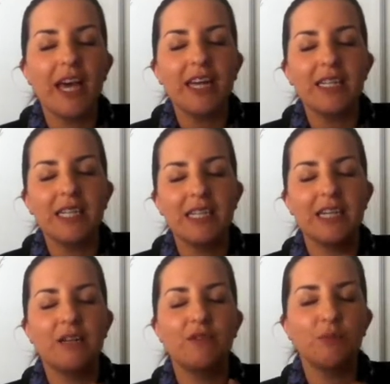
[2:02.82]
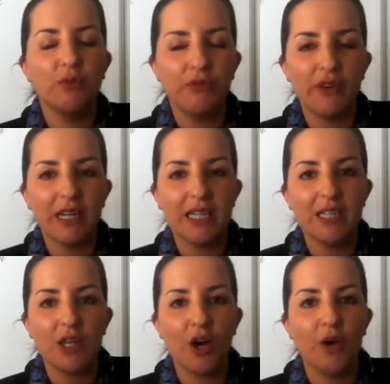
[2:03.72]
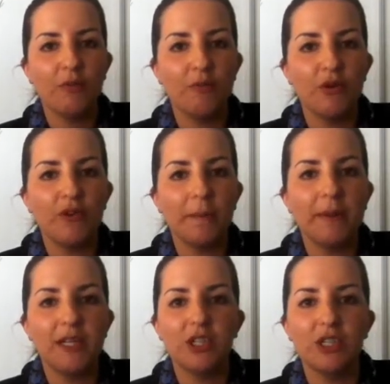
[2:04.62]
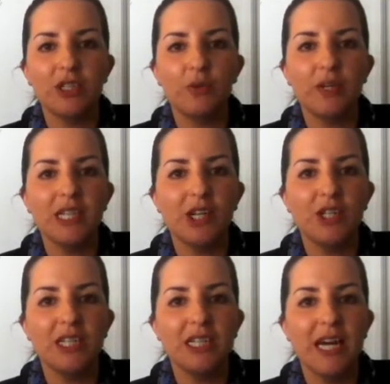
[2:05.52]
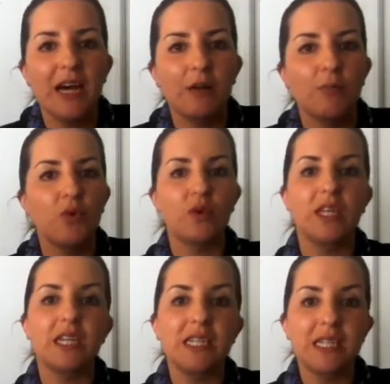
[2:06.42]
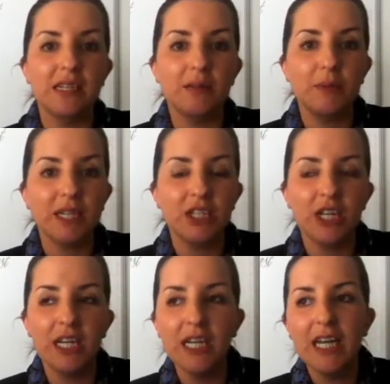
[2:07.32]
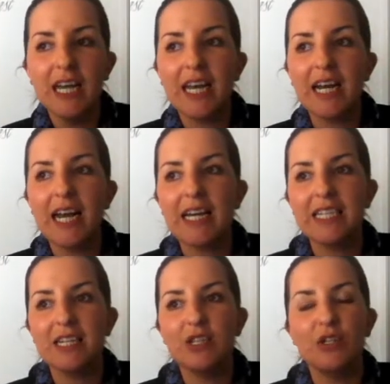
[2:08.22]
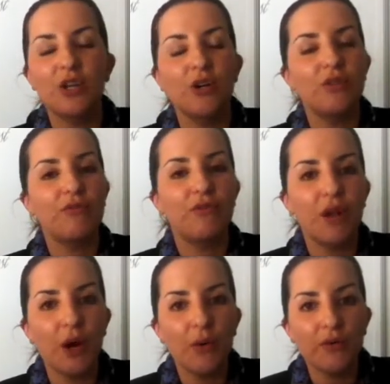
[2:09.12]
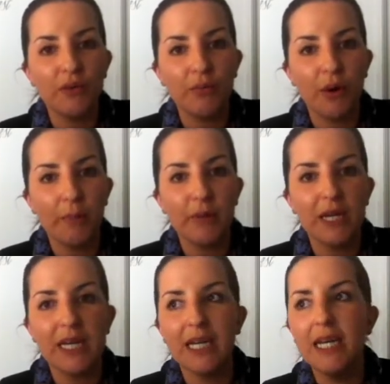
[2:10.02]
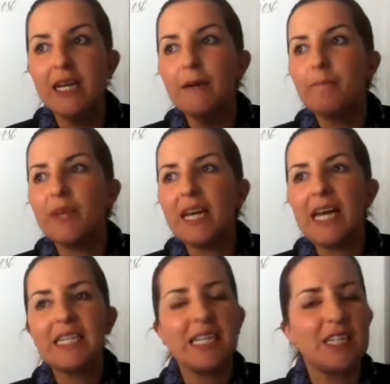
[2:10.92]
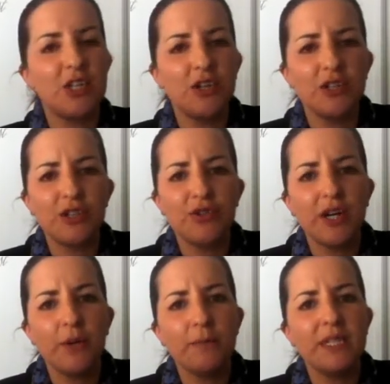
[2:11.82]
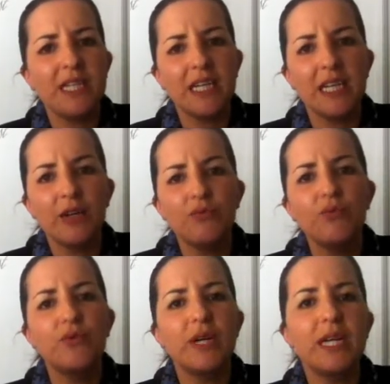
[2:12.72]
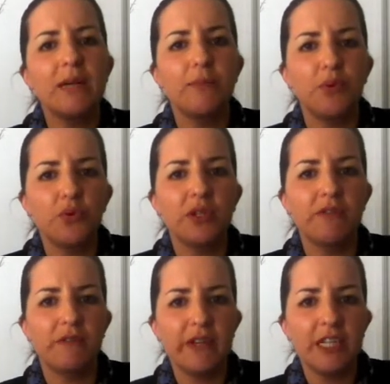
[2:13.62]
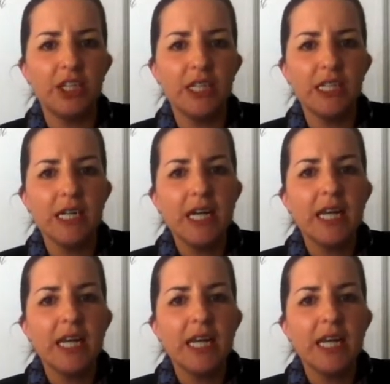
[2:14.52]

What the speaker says: that is it gives more feeling to the home. A moving picture is always going to tell more than a still picture. It allows us to show the flow of the property. It allows us to concentrate on particular really important features